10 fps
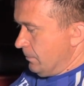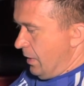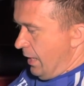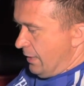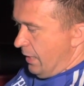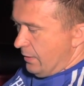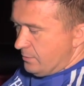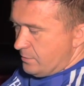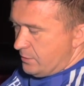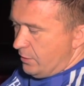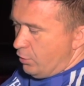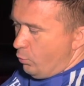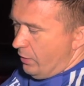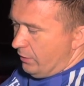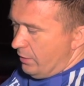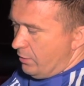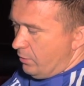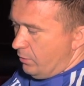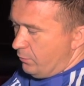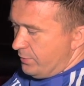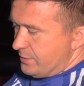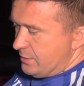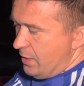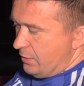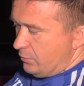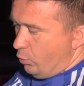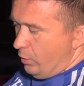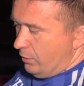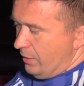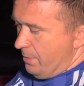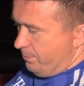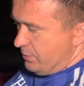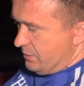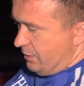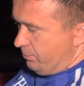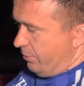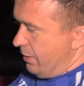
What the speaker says: I got steering wheel angle reset, oil lamp reset, brake